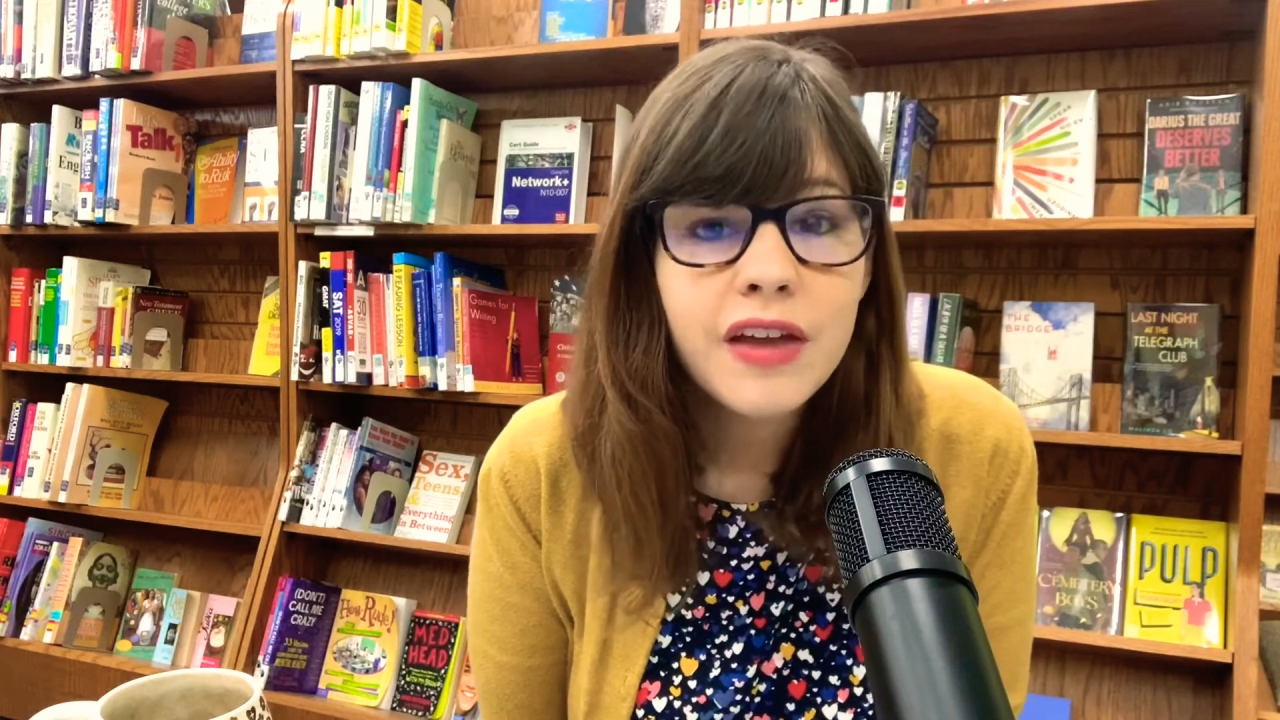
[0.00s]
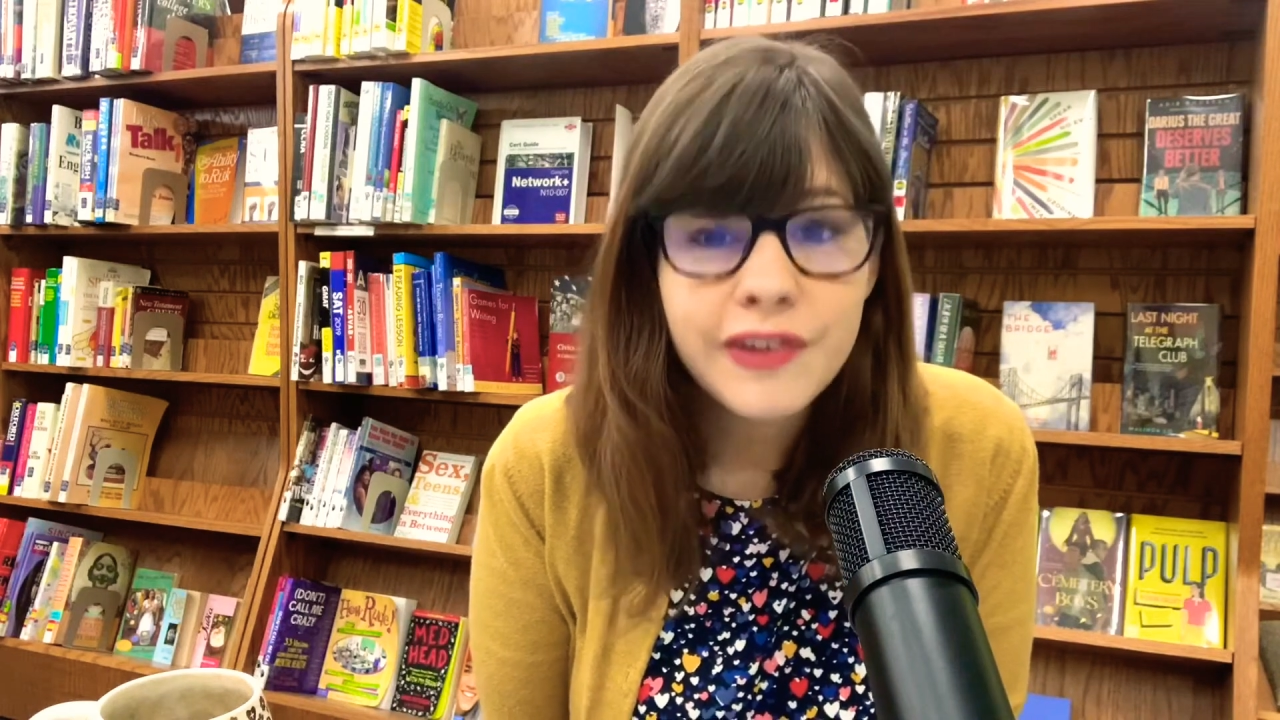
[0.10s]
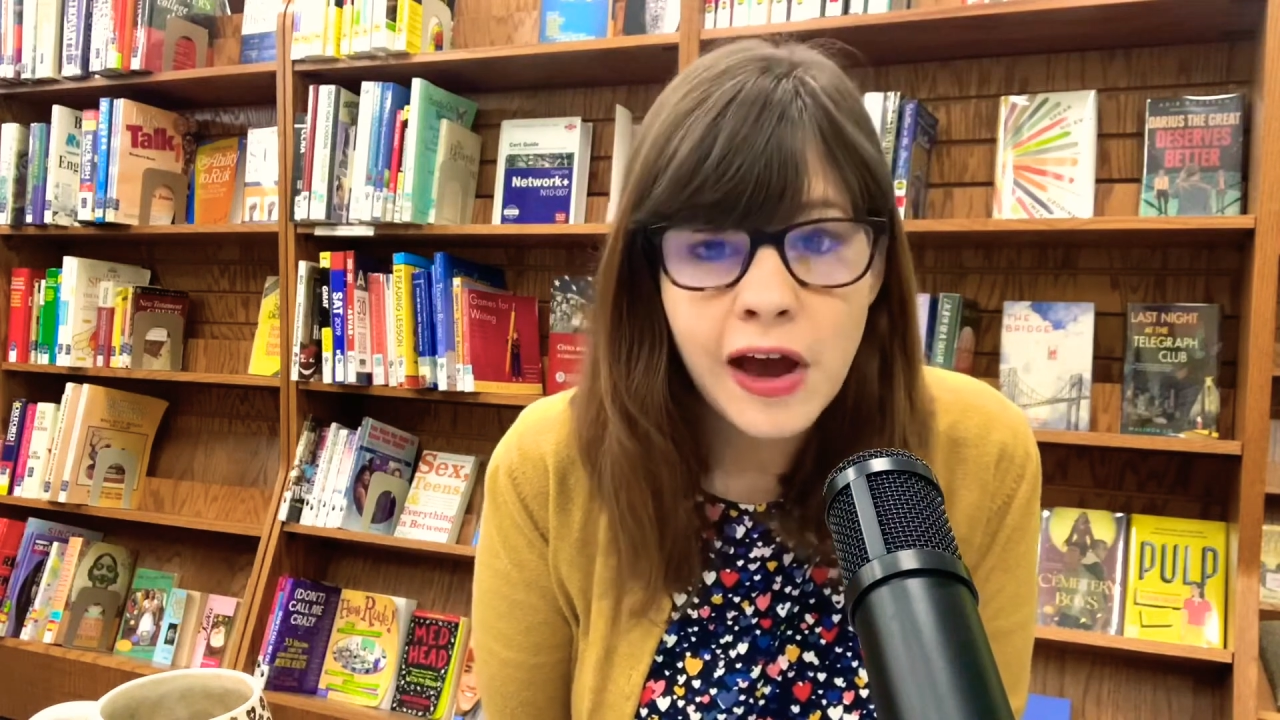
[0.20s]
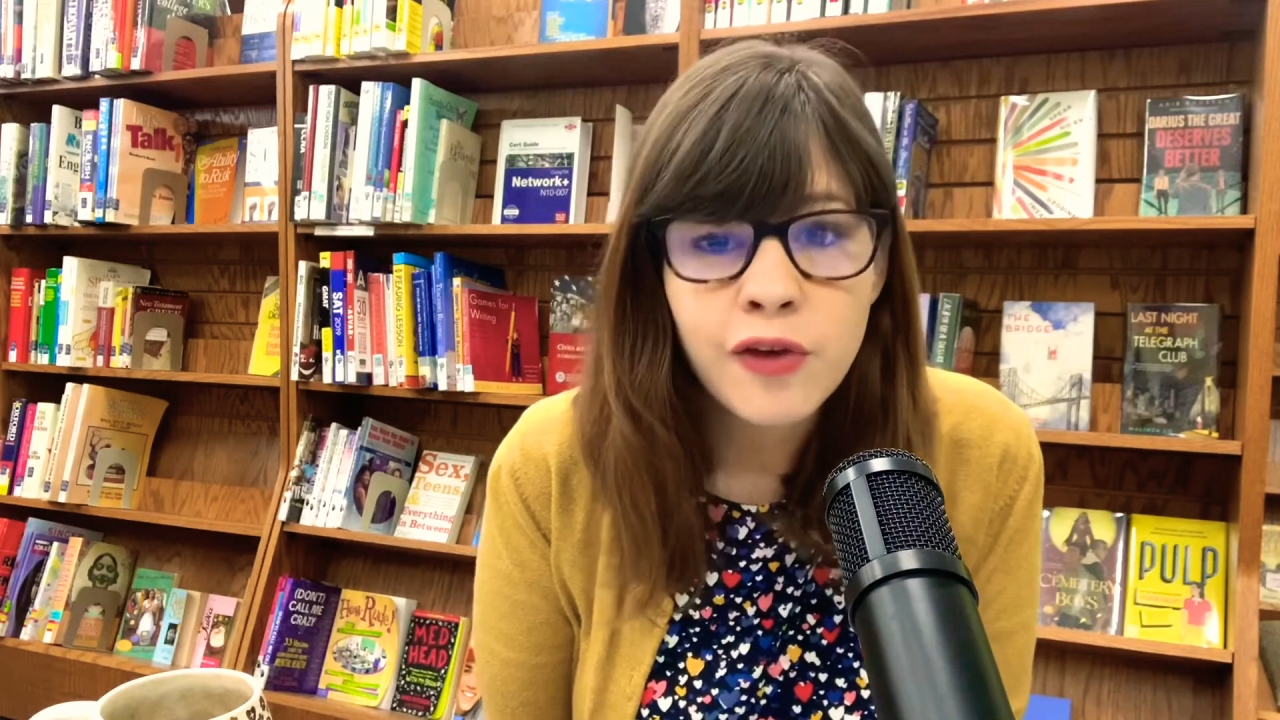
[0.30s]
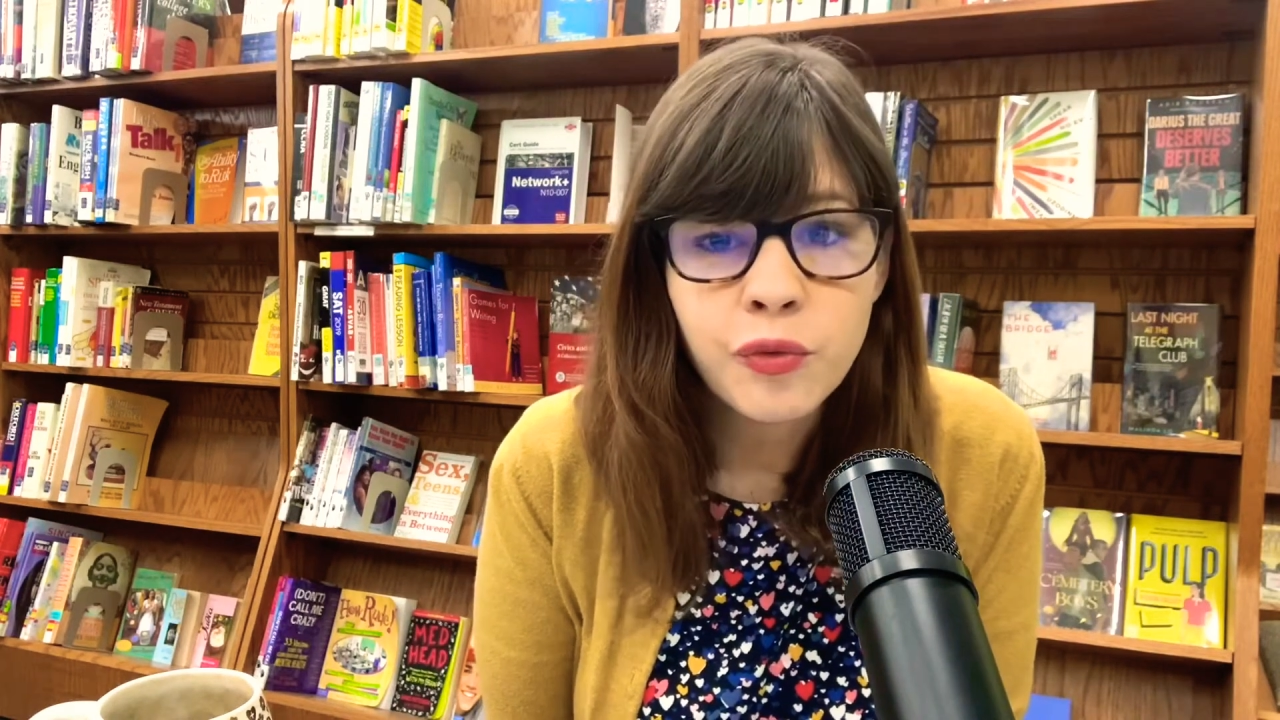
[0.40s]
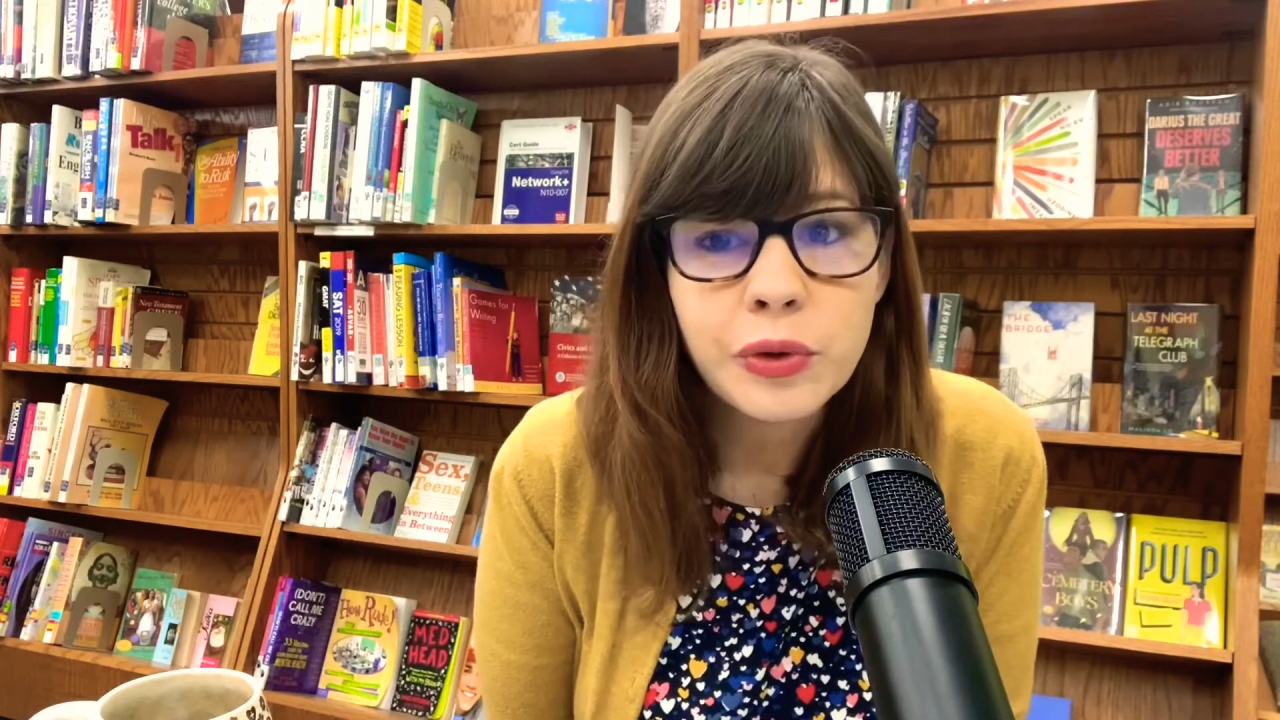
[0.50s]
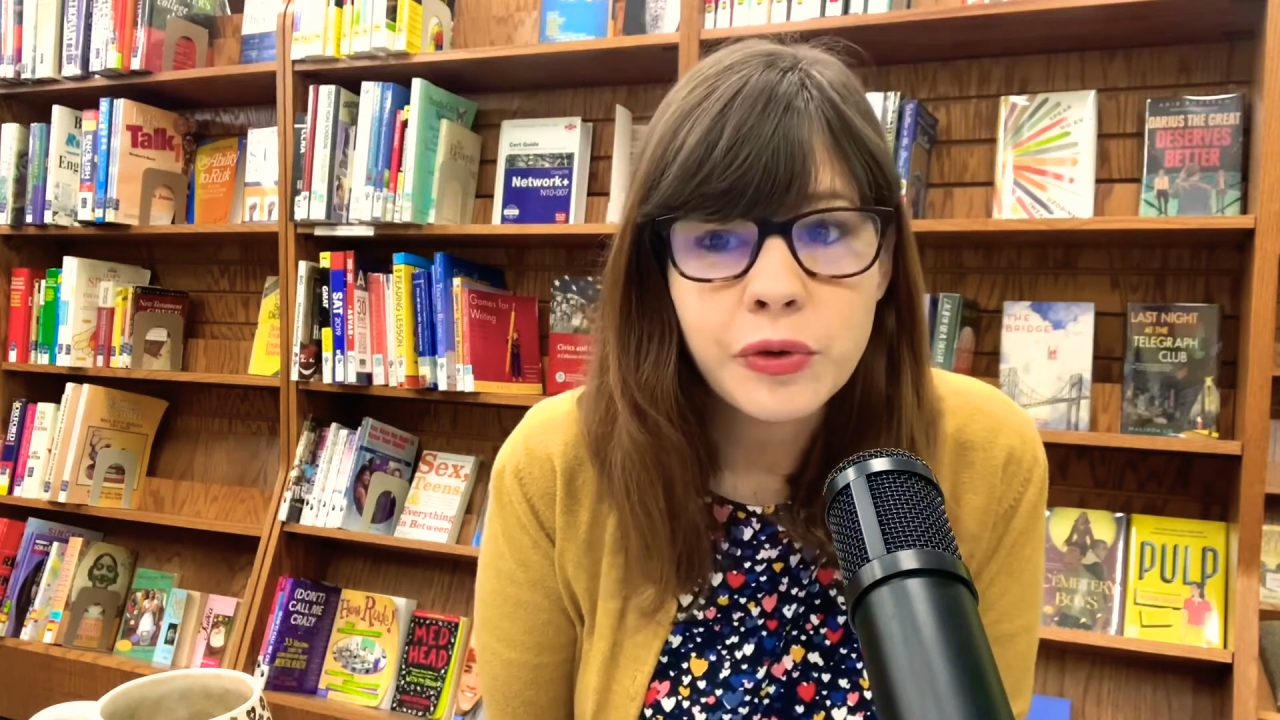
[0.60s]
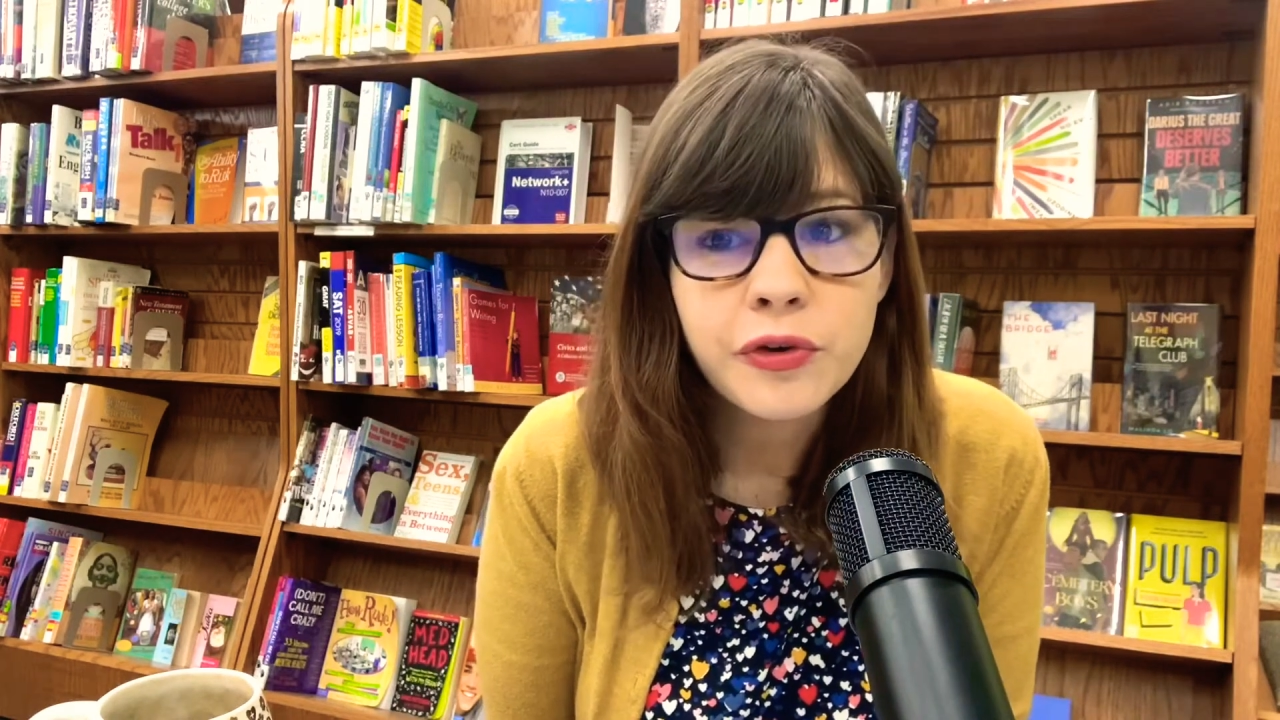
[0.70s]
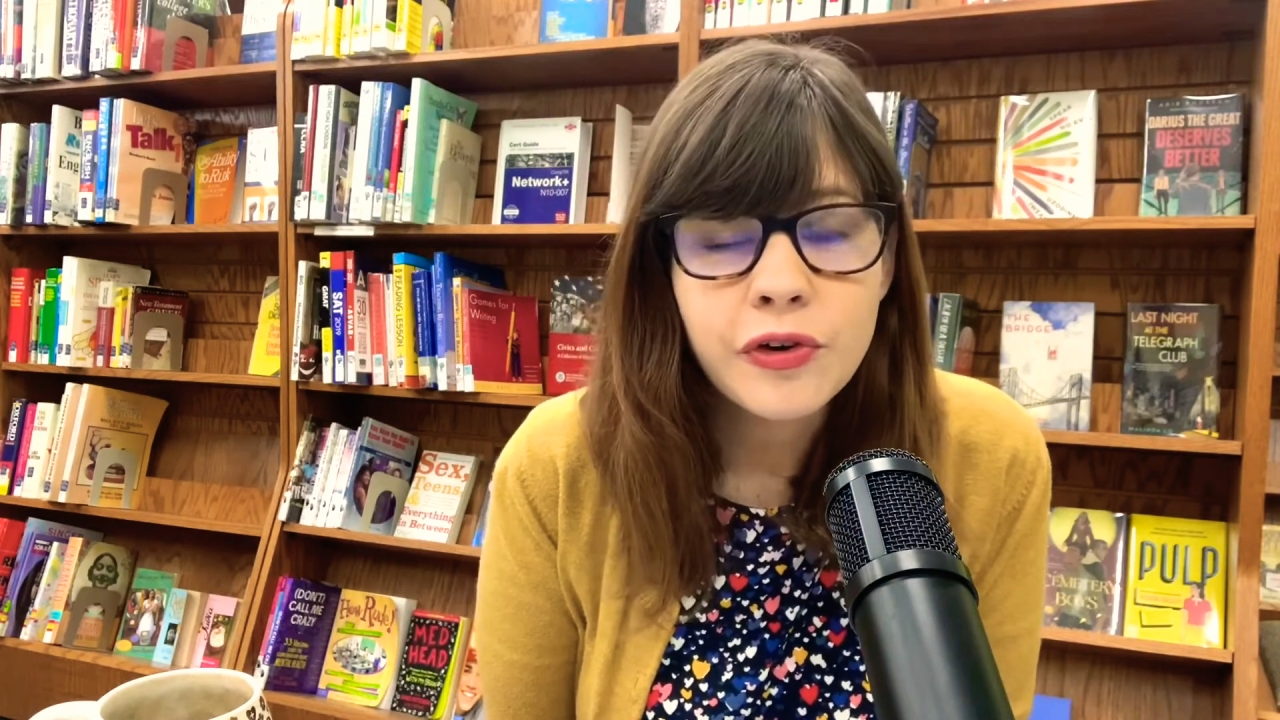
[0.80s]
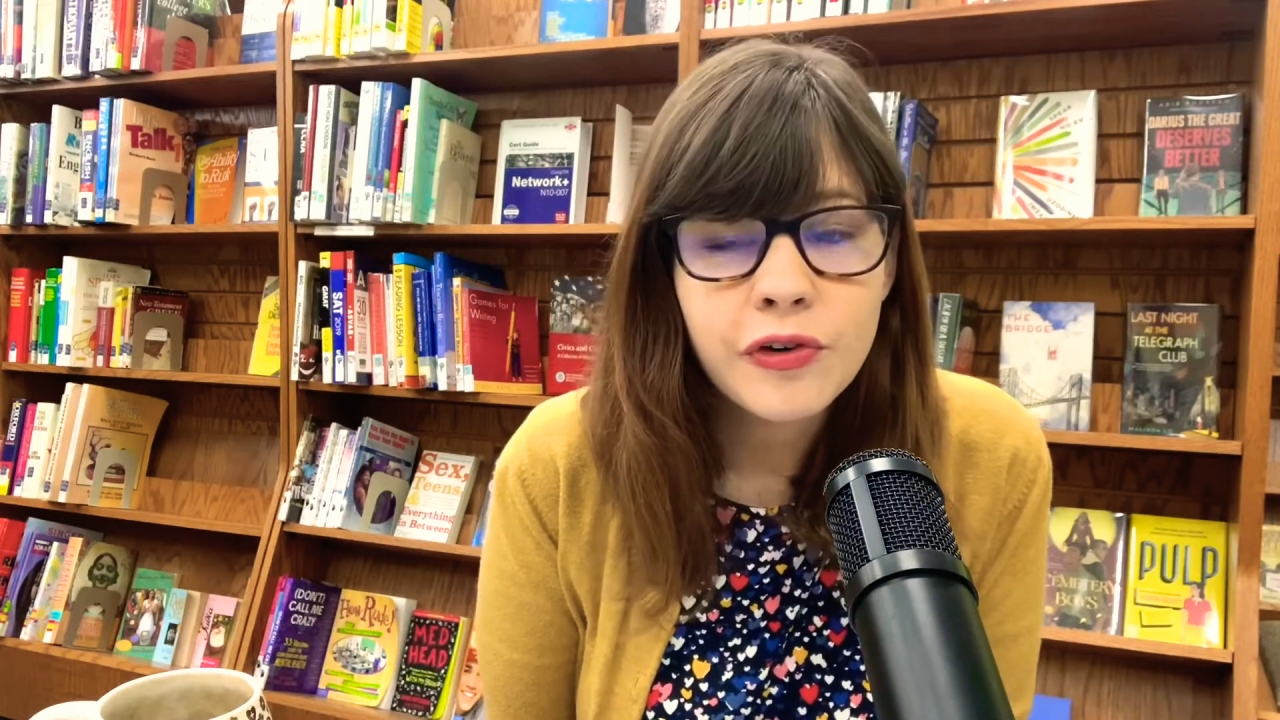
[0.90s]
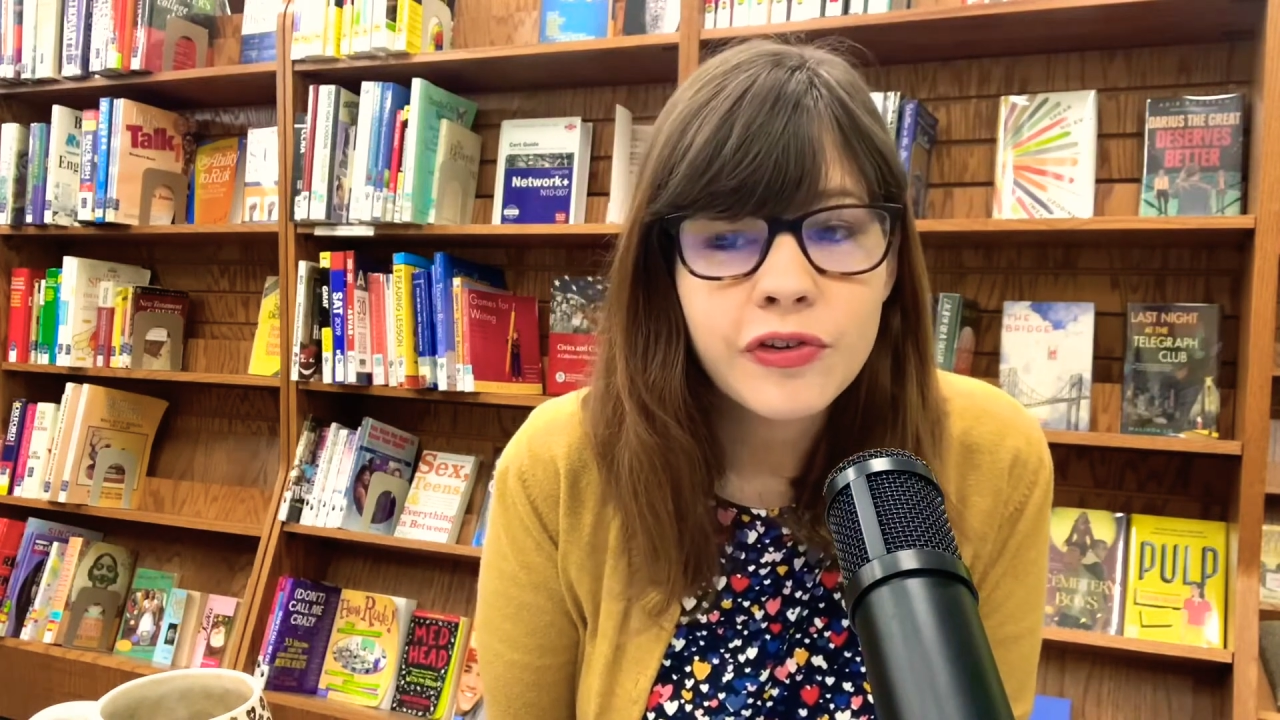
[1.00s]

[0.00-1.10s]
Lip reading: Downworlders